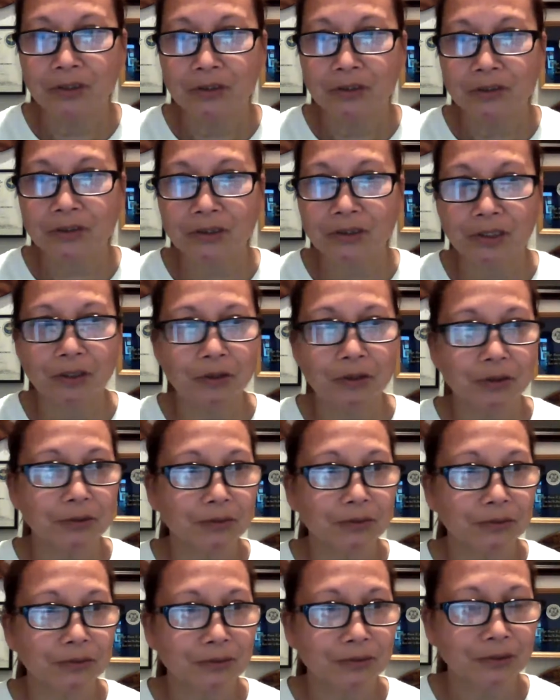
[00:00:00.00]

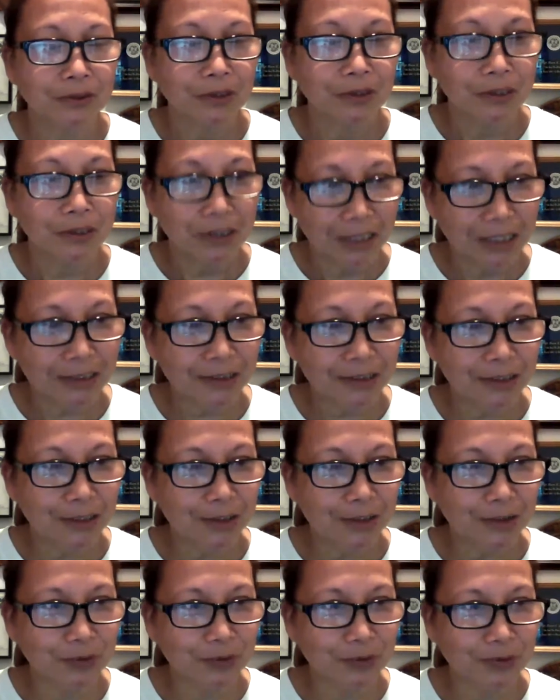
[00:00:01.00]
so that's the
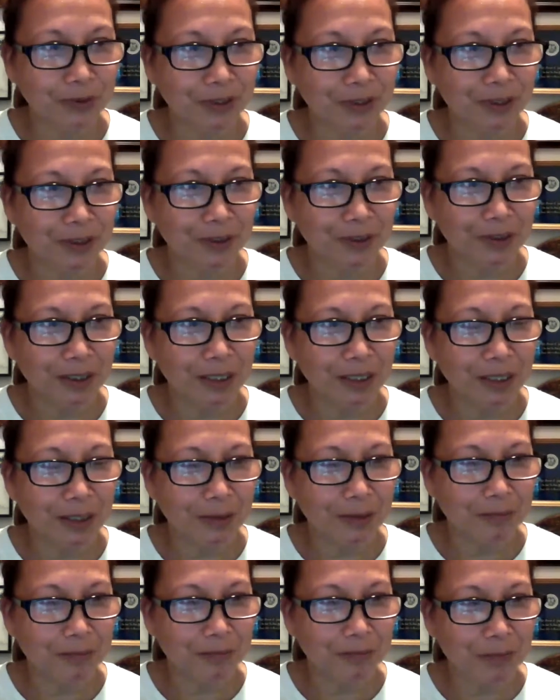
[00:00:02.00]
story.
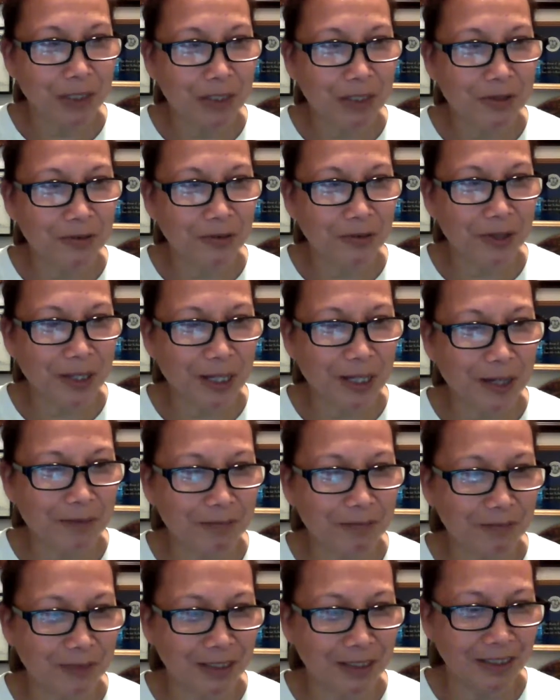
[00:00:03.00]
Me growing
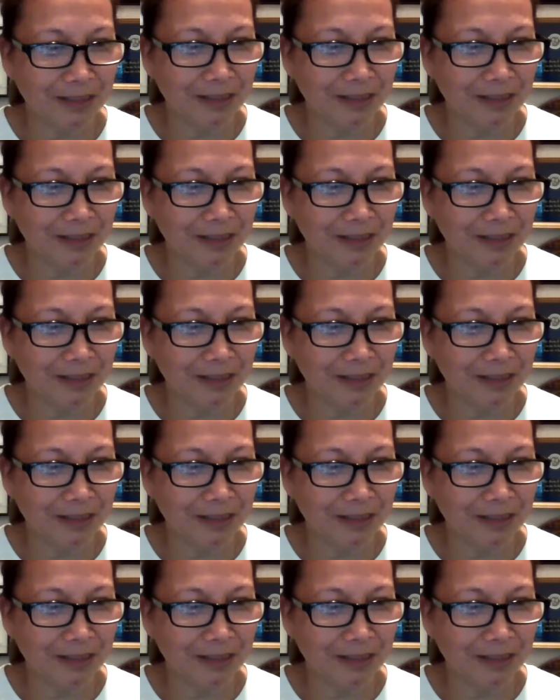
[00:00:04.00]
up.